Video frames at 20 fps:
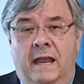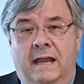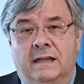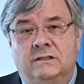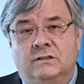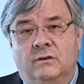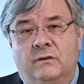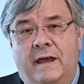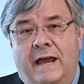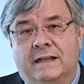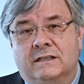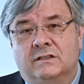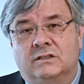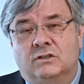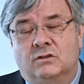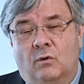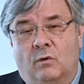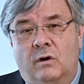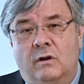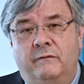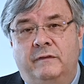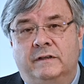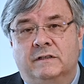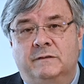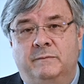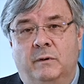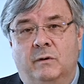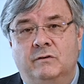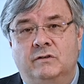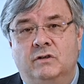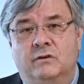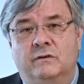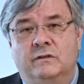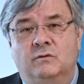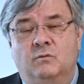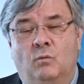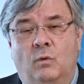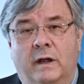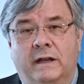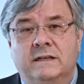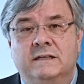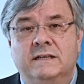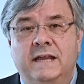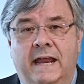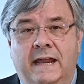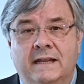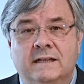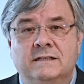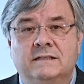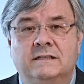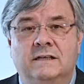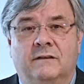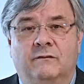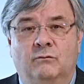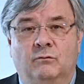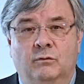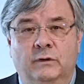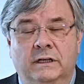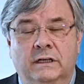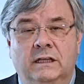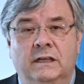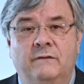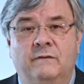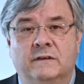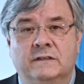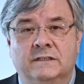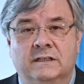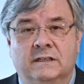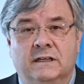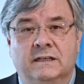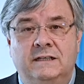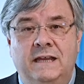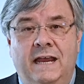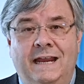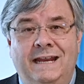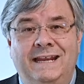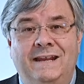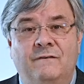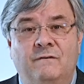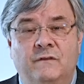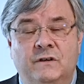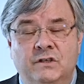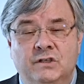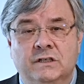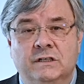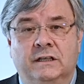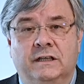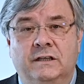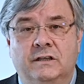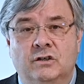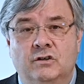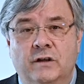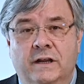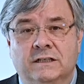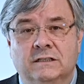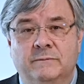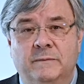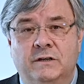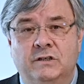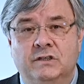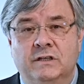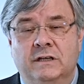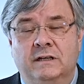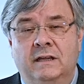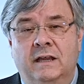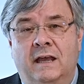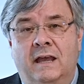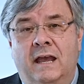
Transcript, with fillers: And so that sort of exposure is what tends to really facilitate efficiently the transmission.